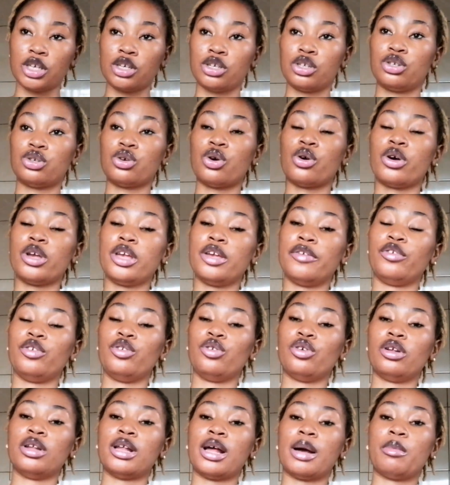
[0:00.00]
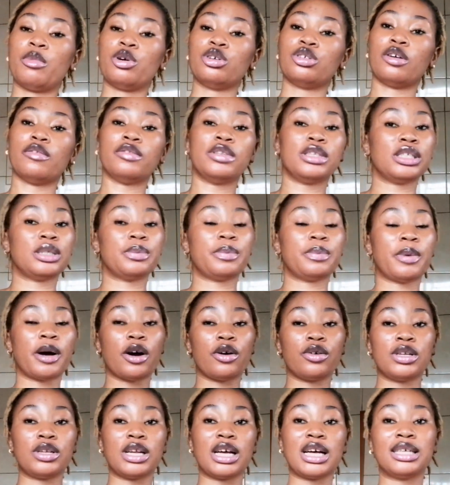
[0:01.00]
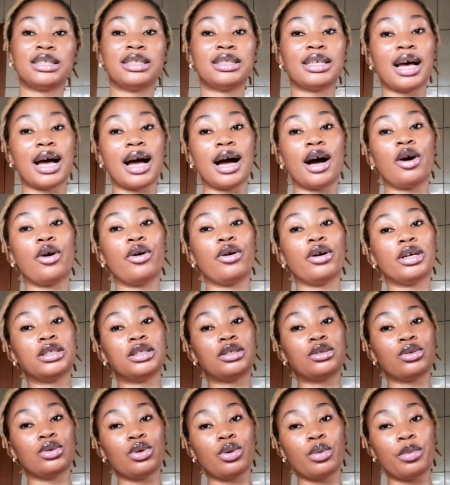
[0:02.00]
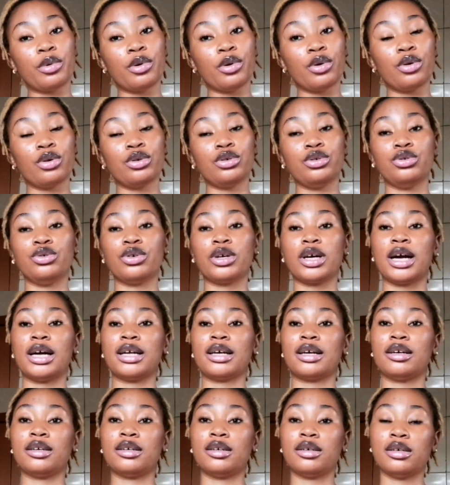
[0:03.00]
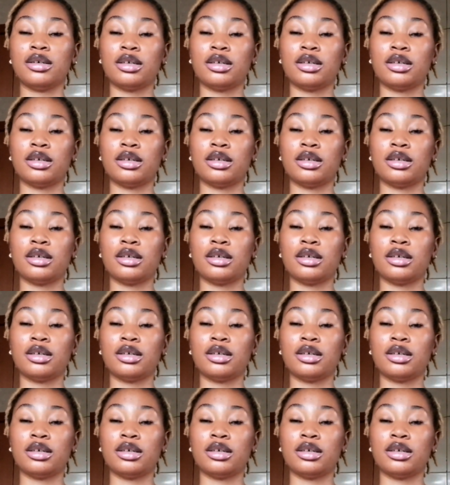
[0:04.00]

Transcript: So if you know that most of these powders are oil soluble, you can,